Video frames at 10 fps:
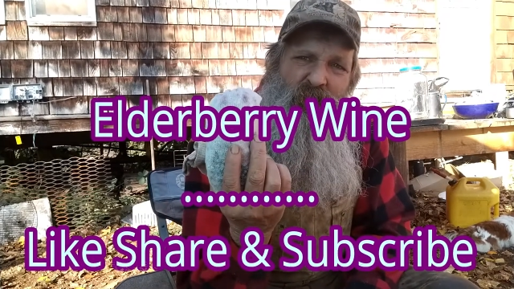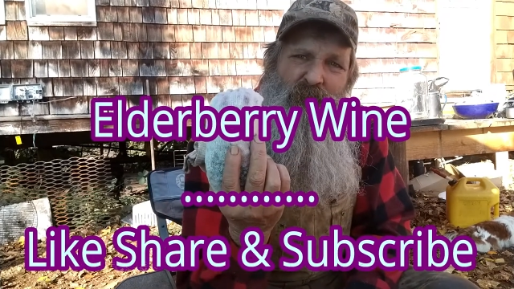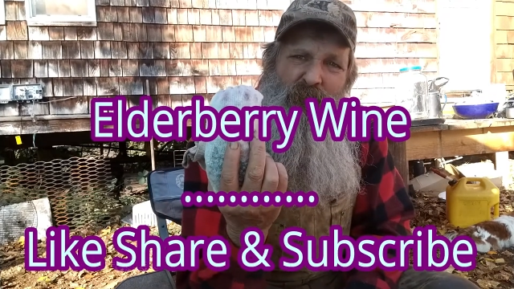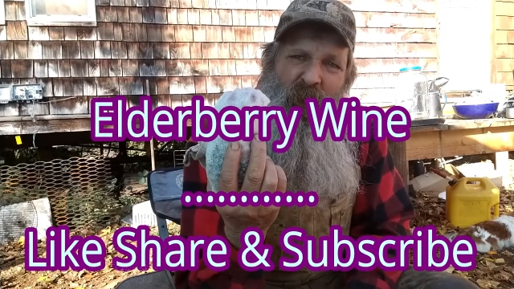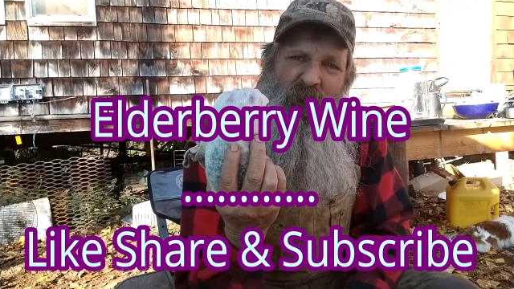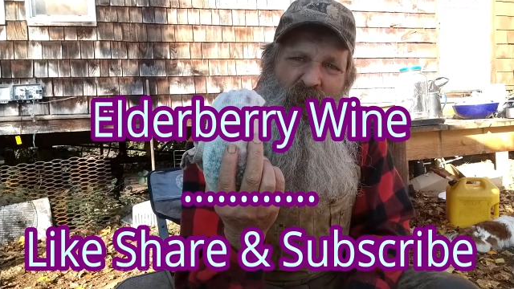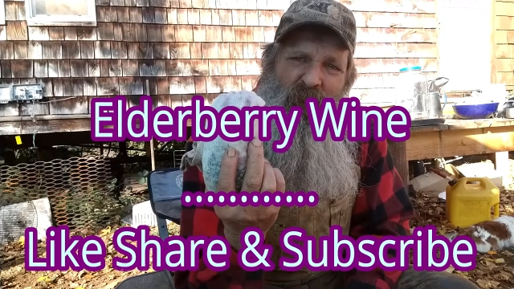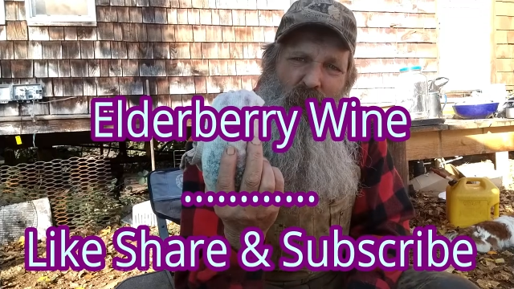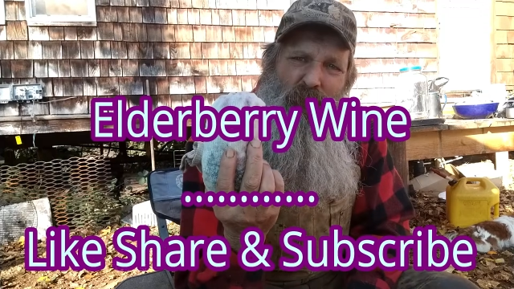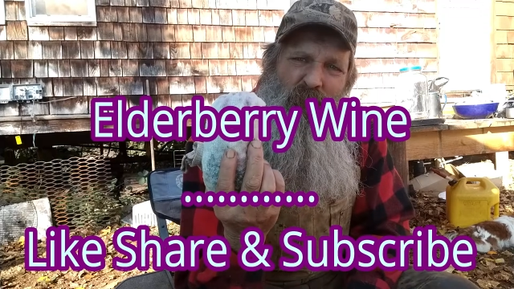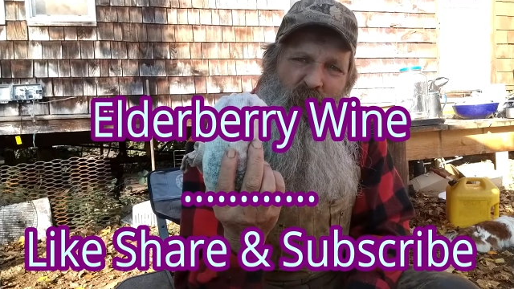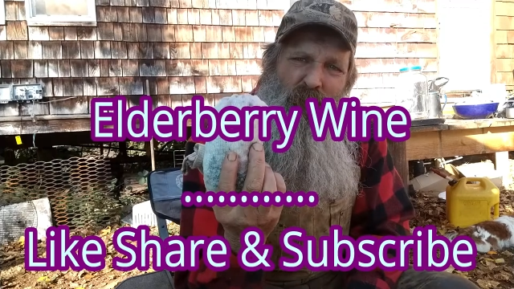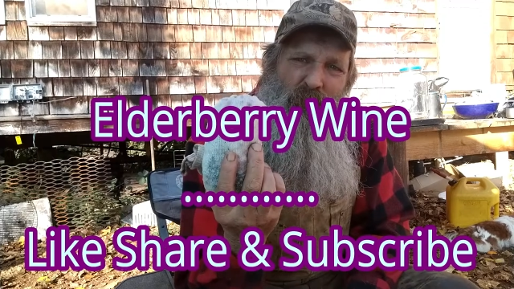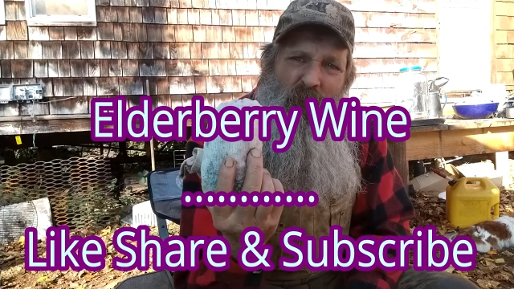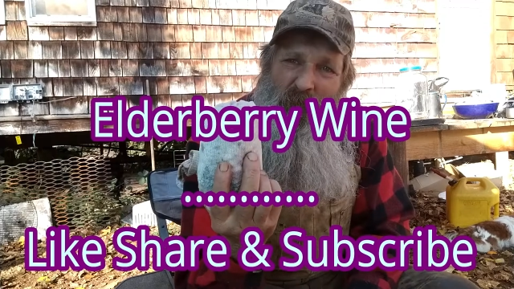back in the old days when
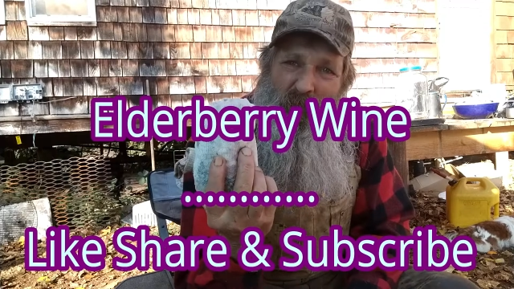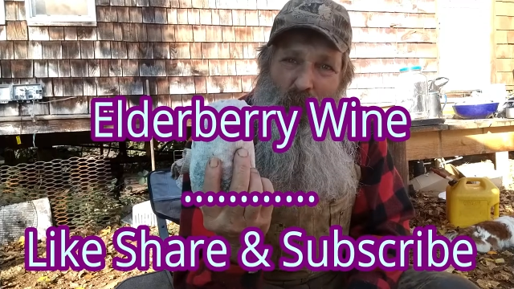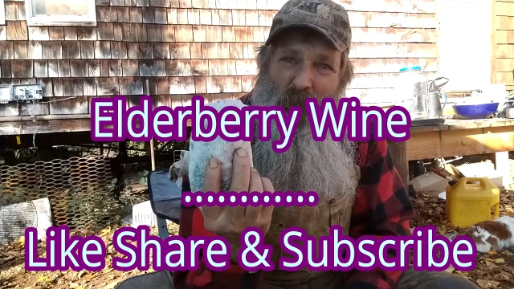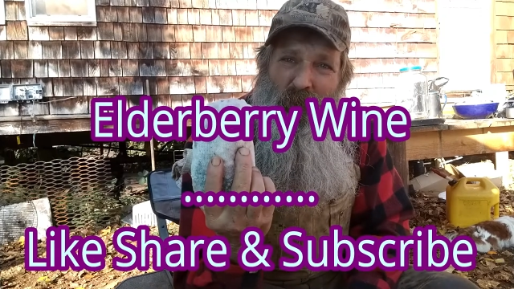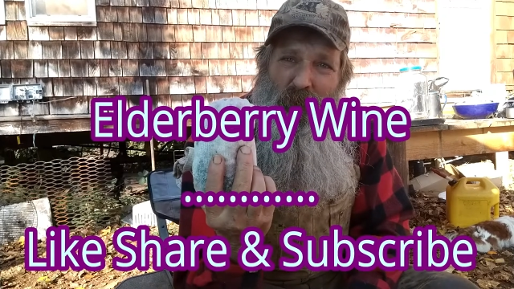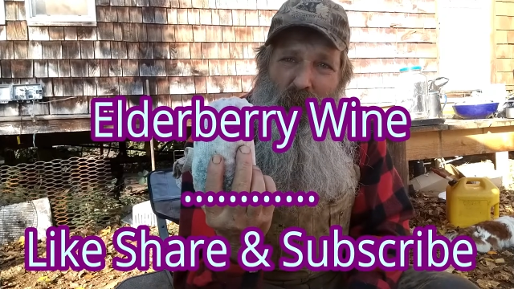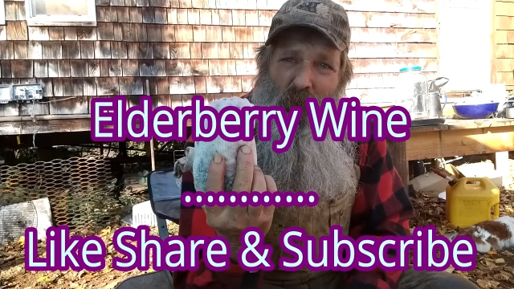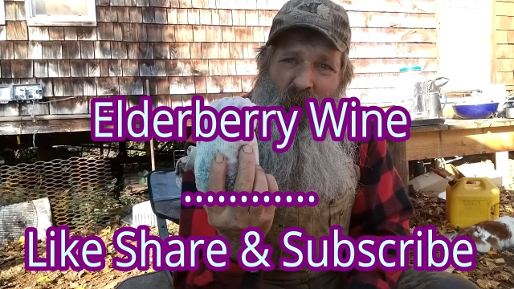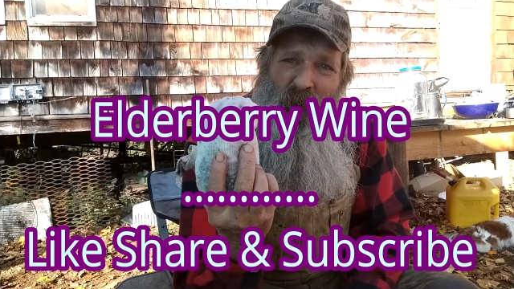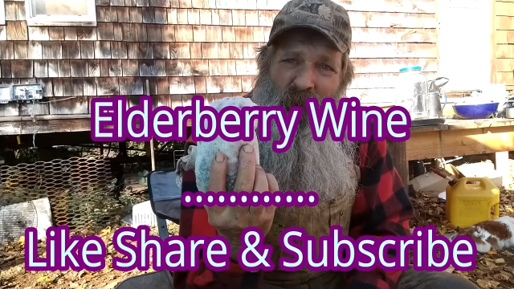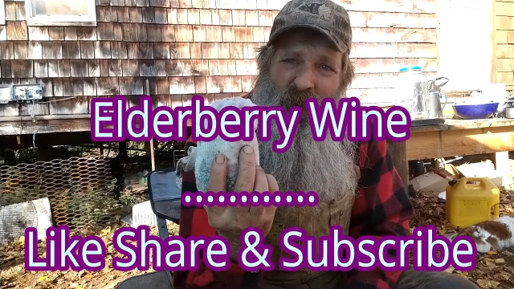they made really good wine,